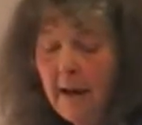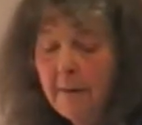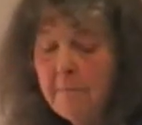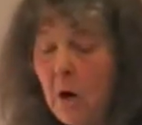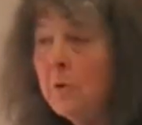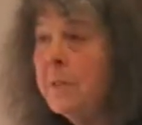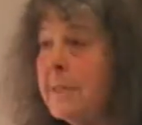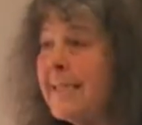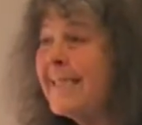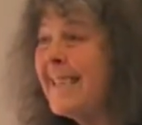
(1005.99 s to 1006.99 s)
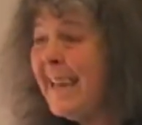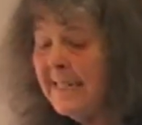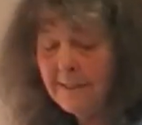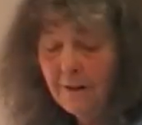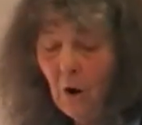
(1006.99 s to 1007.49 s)
most
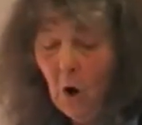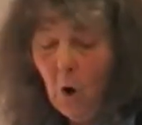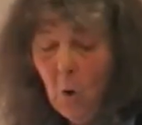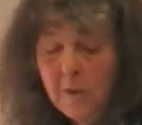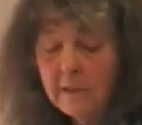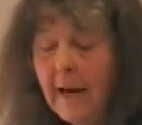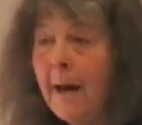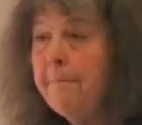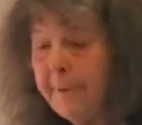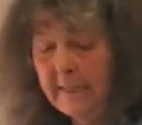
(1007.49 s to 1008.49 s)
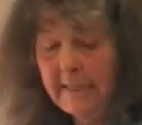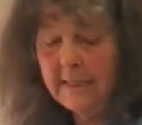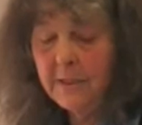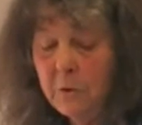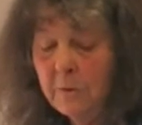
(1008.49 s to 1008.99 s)
state-owned
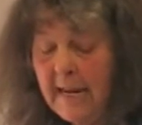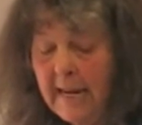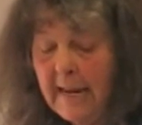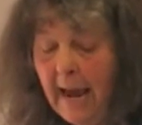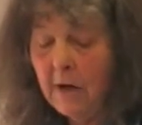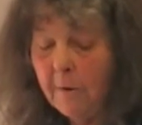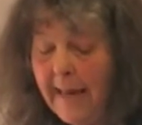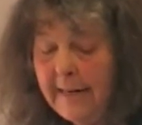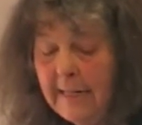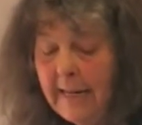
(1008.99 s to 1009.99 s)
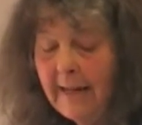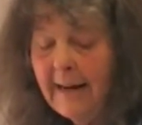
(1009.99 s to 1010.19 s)
companies today are run